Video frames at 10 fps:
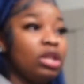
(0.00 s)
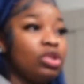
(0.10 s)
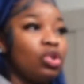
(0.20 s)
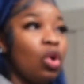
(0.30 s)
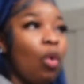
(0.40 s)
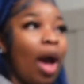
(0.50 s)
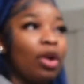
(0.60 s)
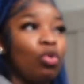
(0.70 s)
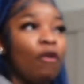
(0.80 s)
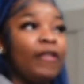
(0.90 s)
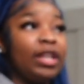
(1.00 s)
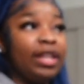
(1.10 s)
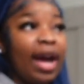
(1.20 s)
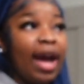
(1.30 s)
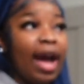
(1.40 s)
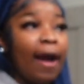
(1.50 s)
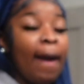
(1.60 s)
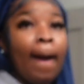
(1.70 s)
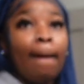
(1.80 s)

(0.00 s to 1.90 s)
So, I don't know if it died.